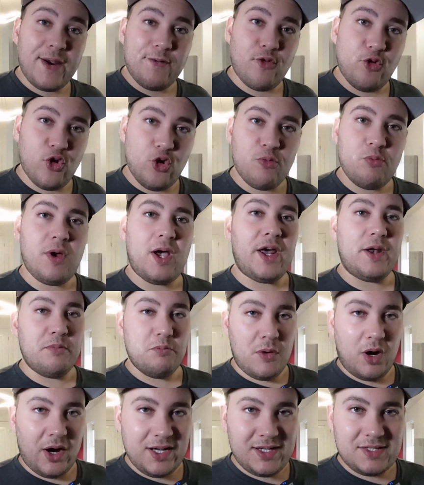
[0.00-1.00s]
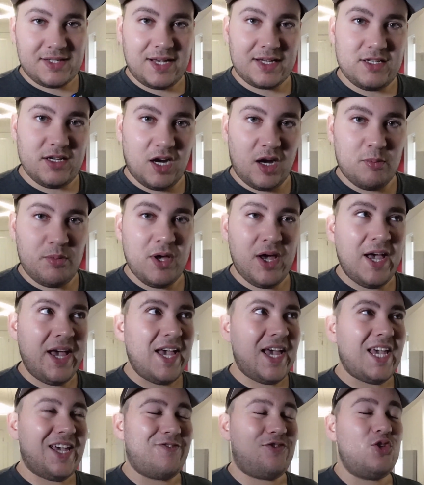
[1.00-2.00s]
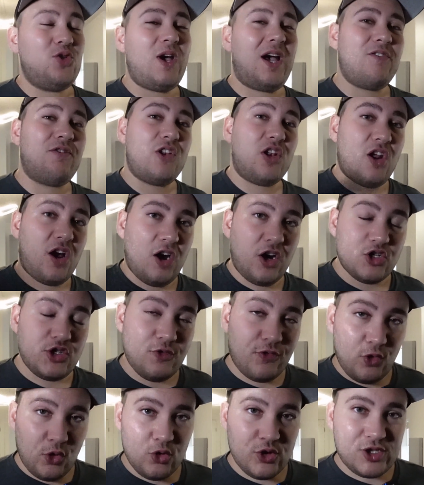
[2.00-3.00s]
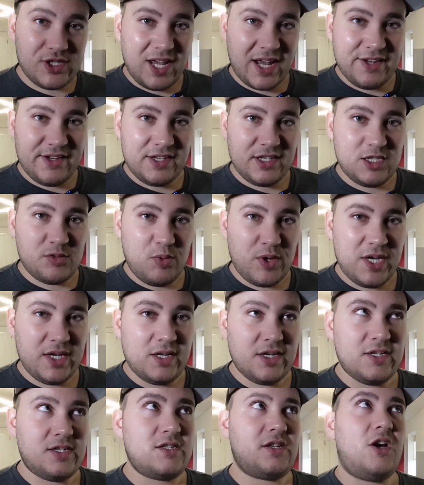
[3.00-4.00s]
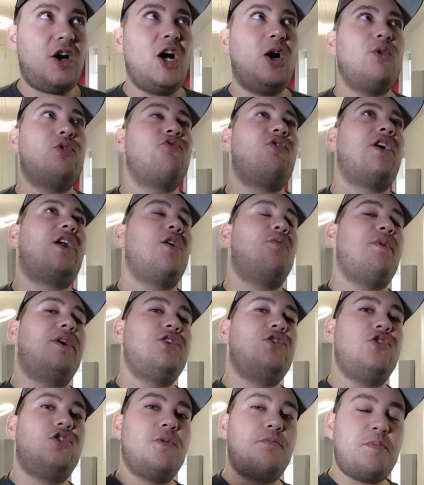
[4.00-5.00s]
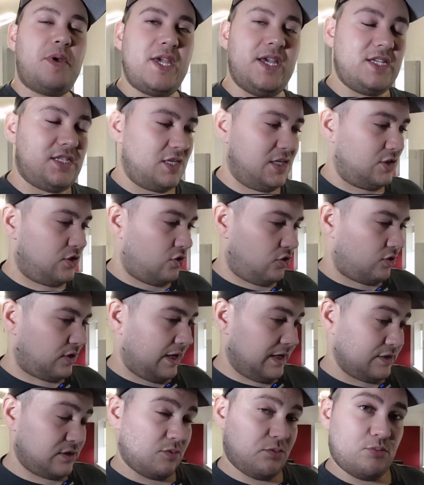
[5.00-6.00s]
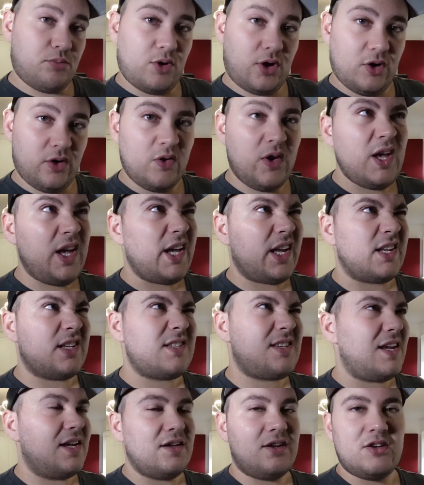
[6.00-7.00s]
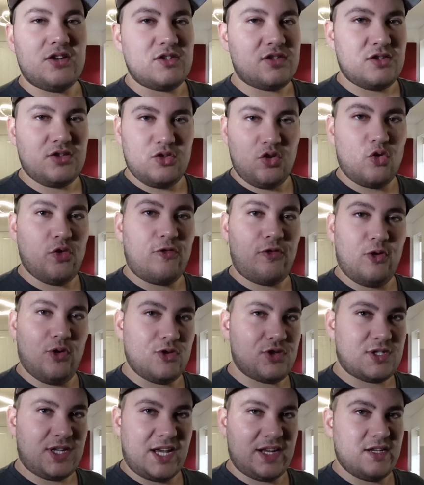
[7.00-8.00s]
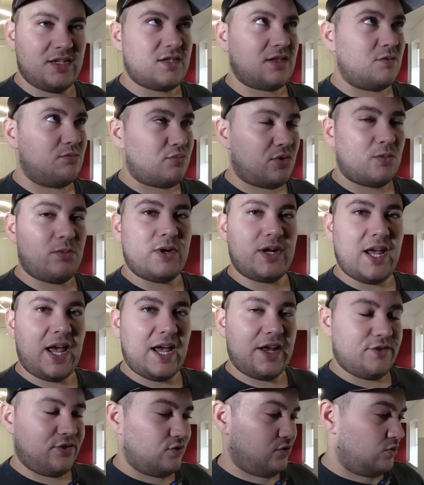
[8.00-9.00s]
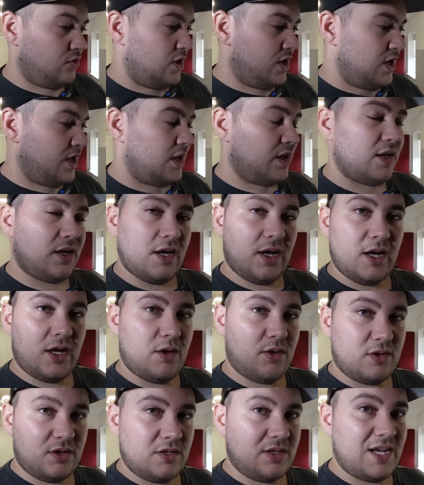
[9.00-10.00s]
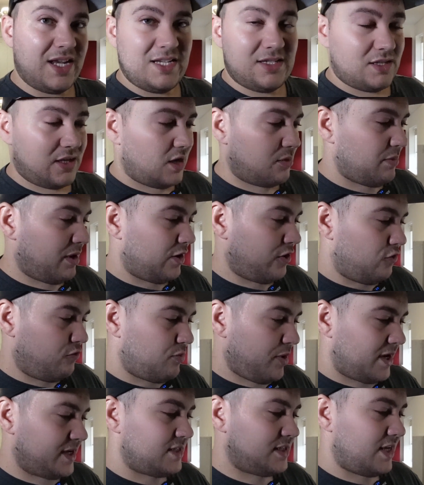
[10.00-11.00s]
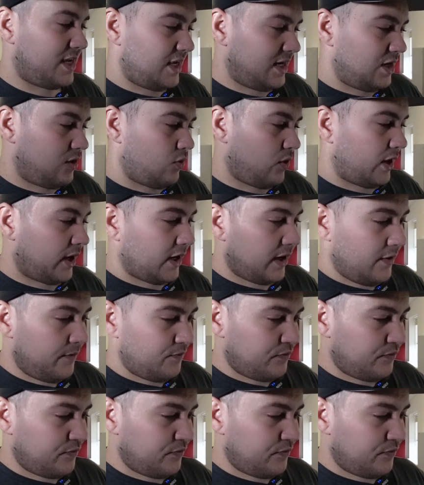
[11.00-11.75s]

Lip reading: room and my setup. If you have large floor standing speakers, I would recommend you the PC2000 Pro instead, because your floor standers can probably handle a decent amount of bass anyway.